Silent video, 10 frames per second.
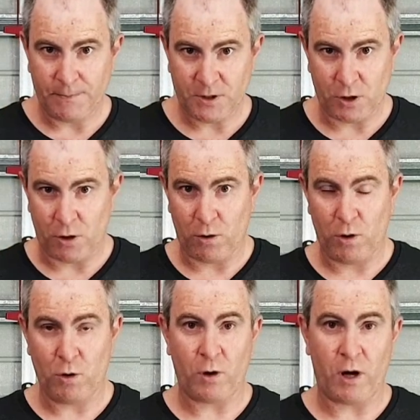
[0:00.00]
So
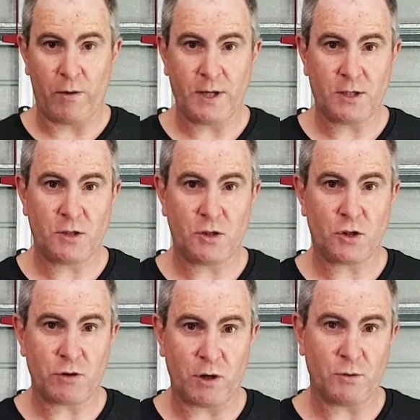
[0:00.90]
you're going to
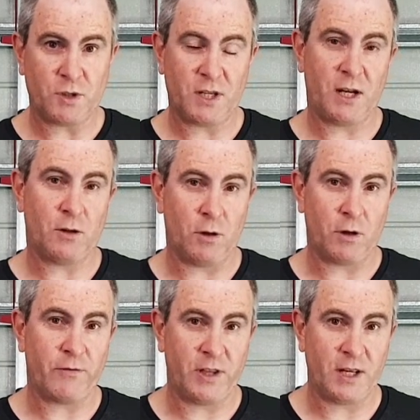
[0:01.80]
struggle to get a lot
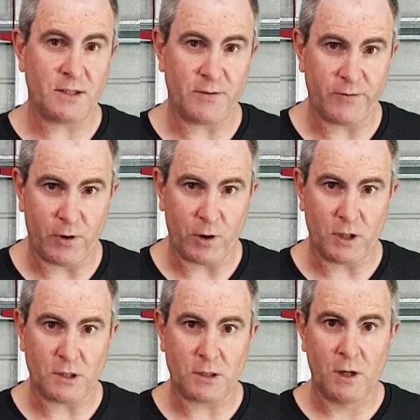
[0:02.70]
of things in
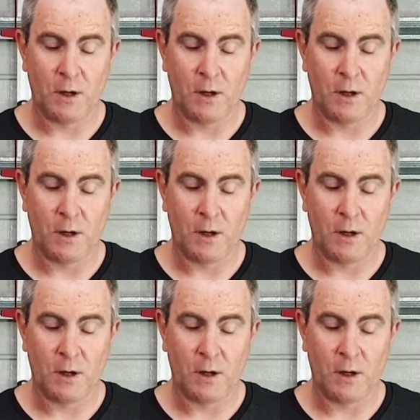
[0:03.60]
focus.